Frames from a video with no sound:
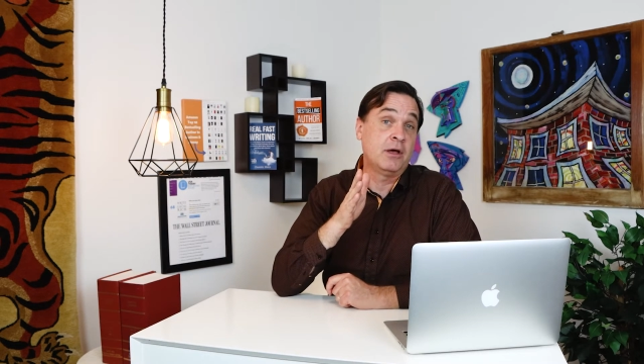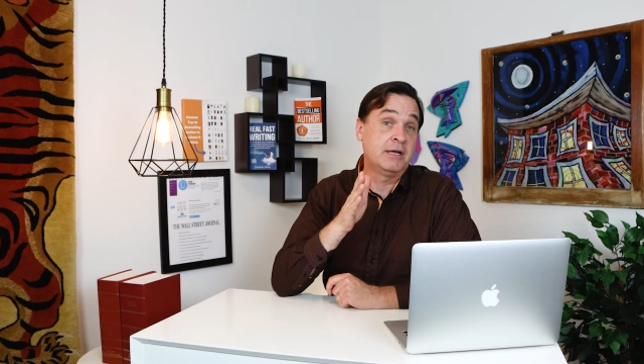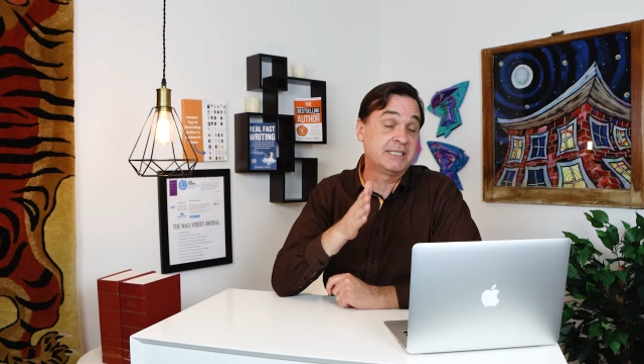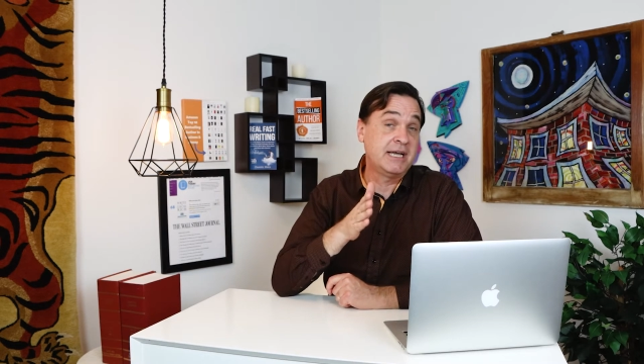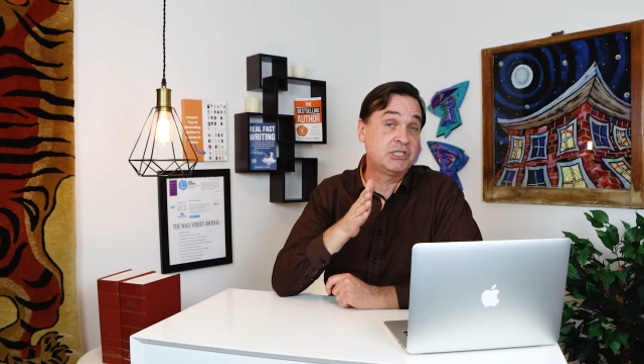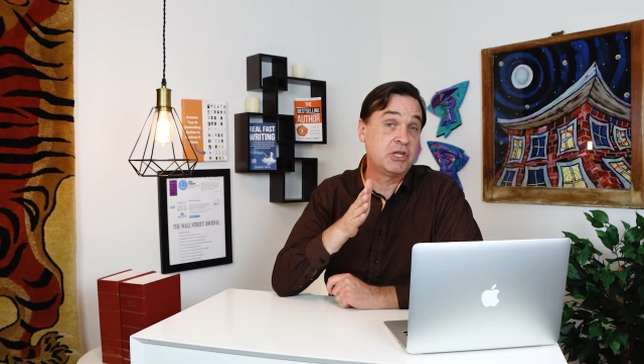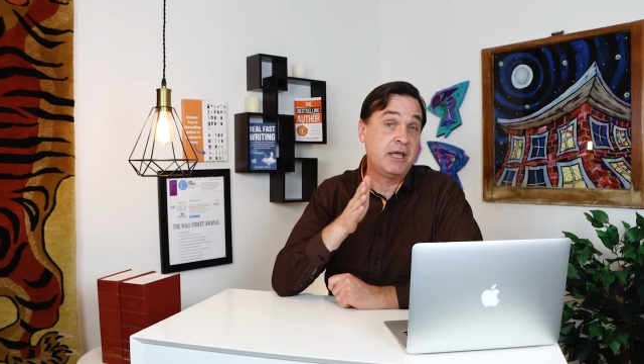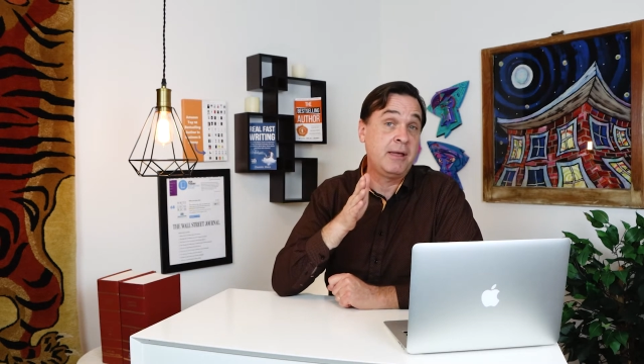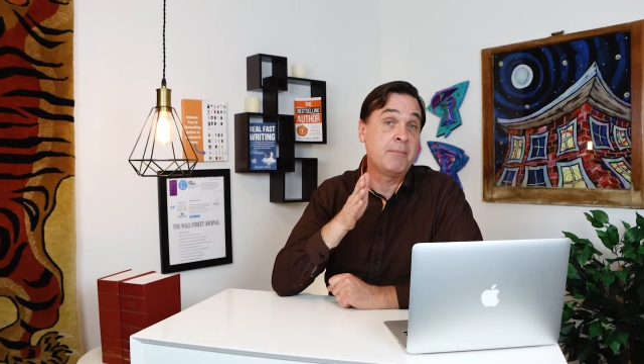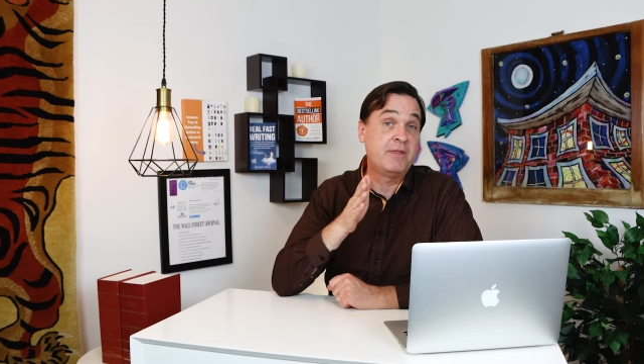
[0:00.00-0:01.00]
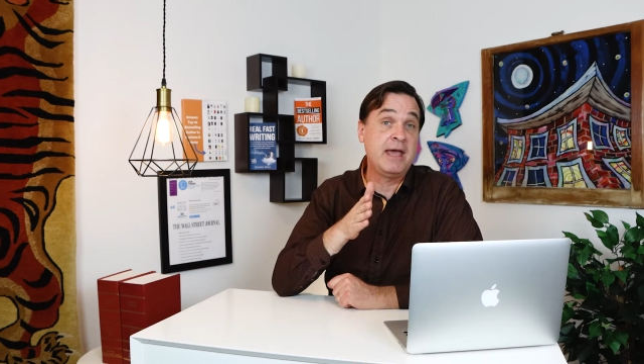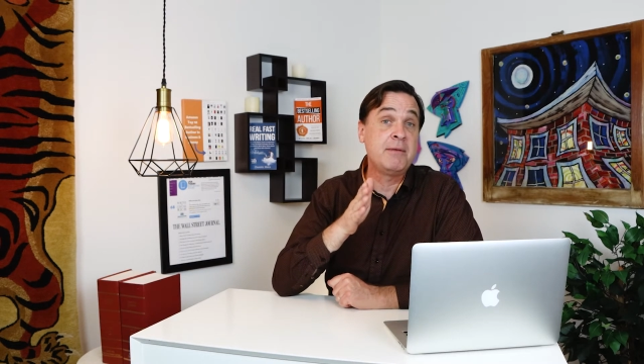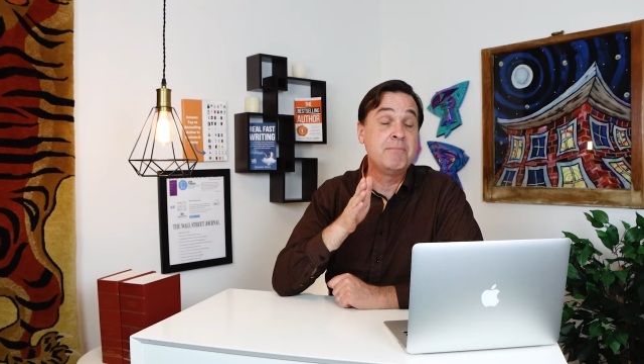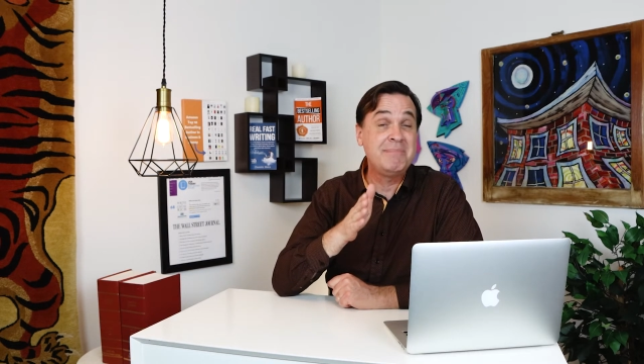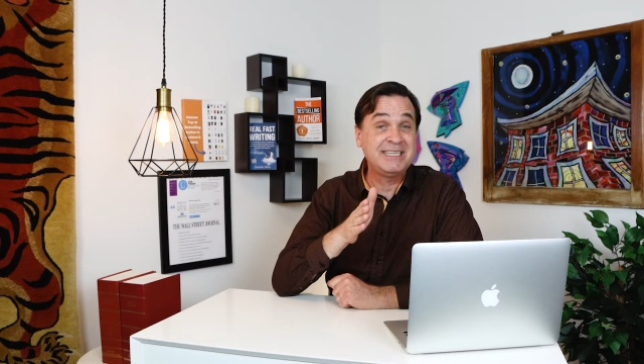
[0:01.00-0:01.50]
essentially
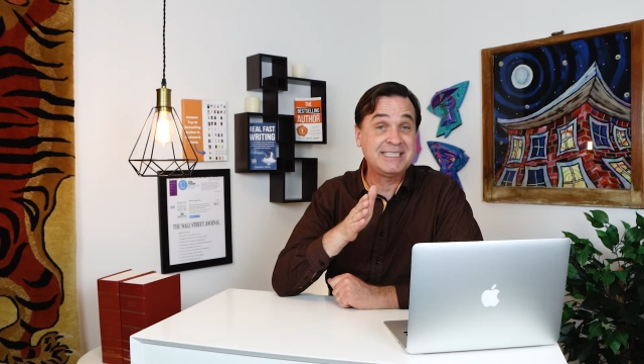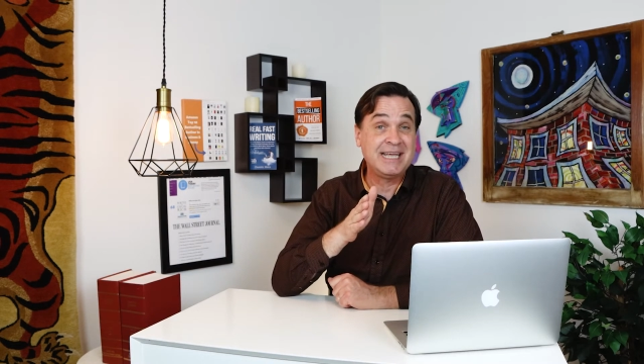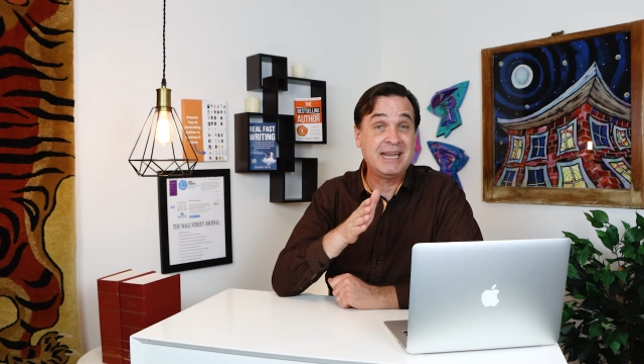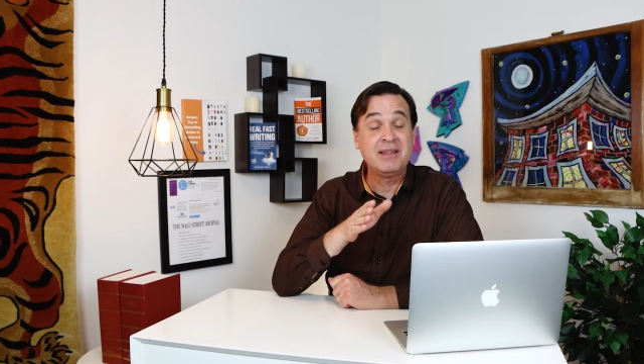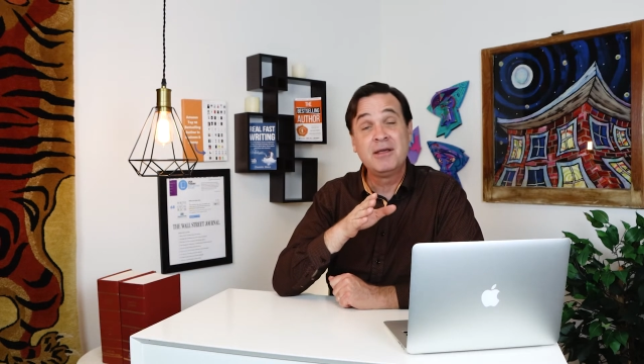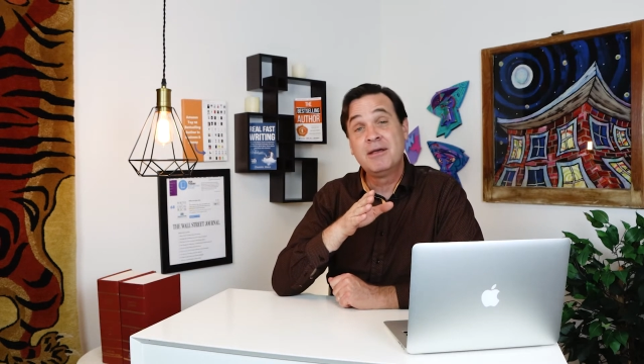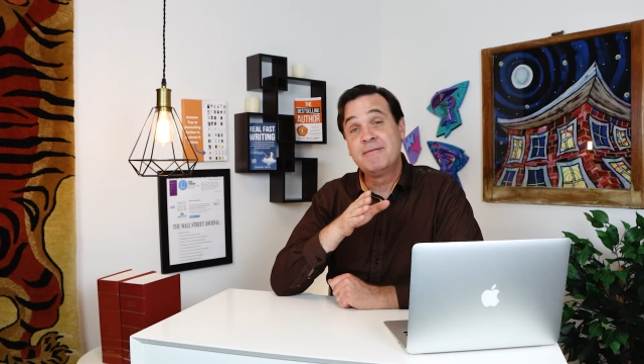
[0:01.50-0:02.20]
then missing